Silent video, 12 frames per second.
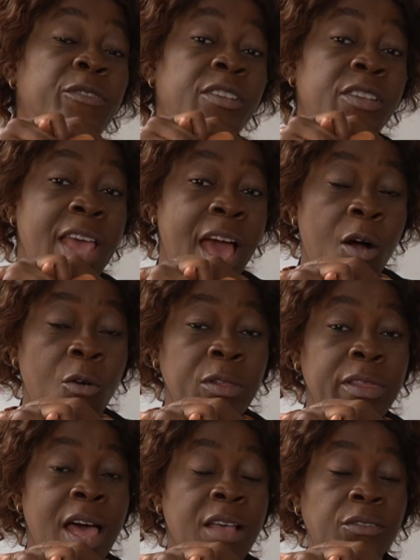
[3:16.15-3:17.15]

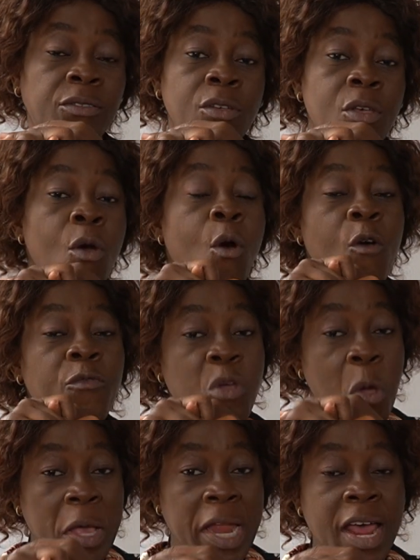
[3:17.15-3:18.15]
shareholders of the
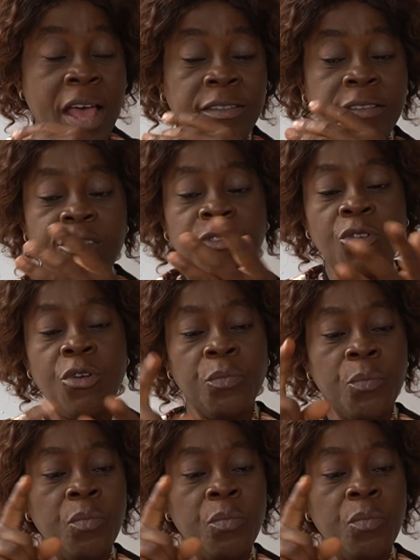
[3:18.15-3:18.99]
organization.